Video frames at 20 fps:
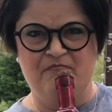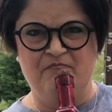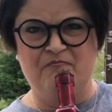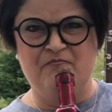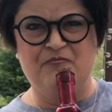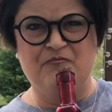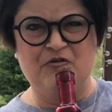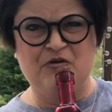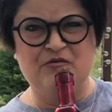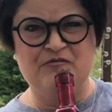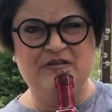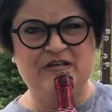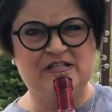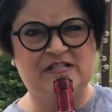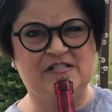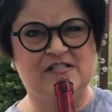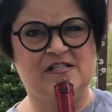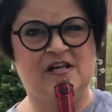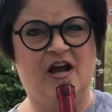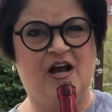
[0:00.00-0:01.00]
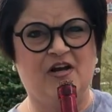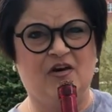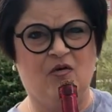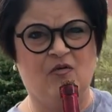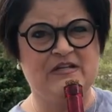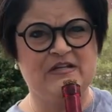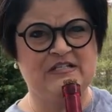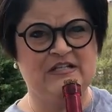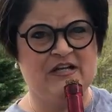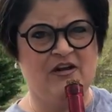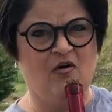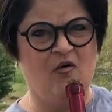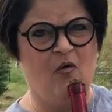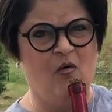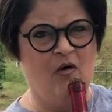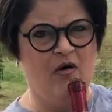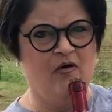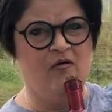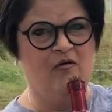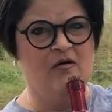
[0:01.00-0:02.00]
through this anointing
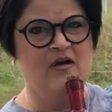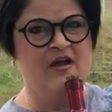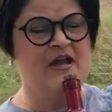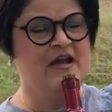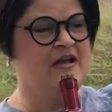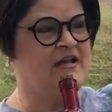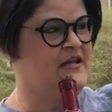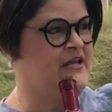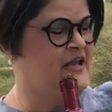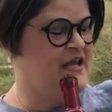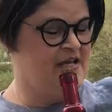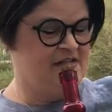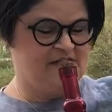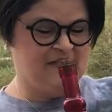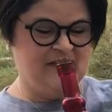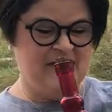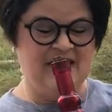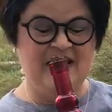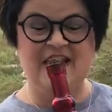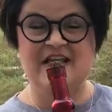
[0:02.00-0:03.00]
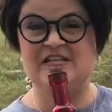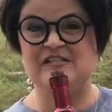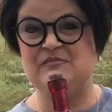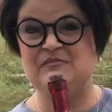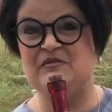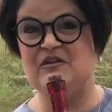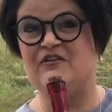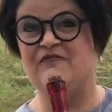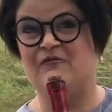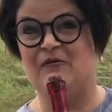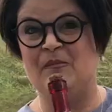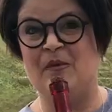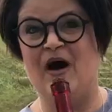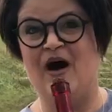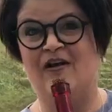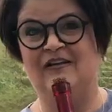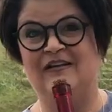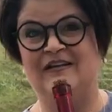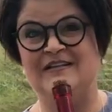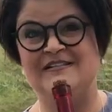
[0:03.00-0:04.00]
oil. Yes, it is a beautiful
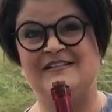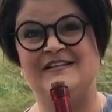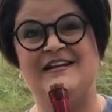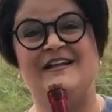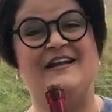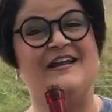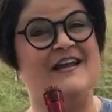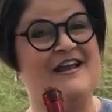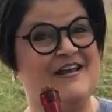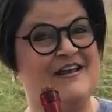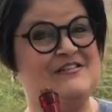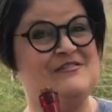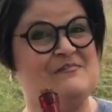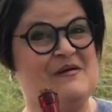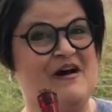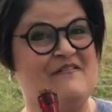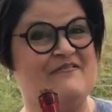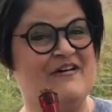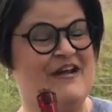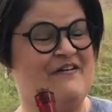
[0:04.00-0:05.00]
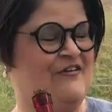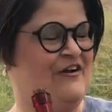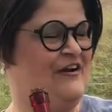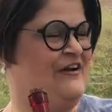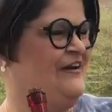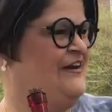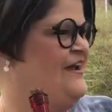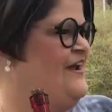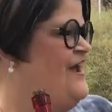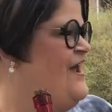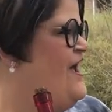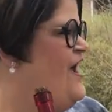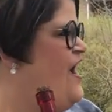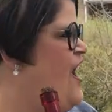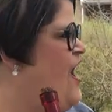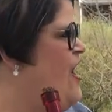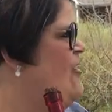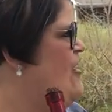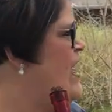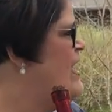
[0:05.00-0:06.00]
bottle, isn't it? It's my favorite.
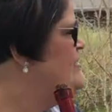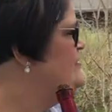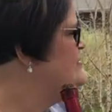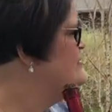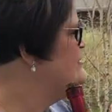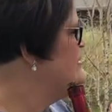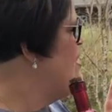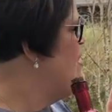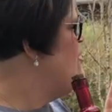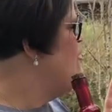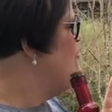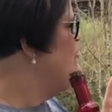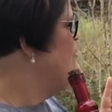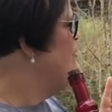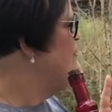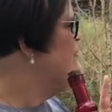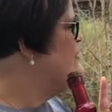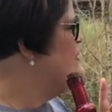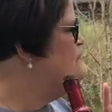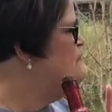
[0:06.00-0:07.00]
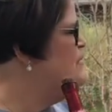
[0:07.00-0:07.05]
All right, so the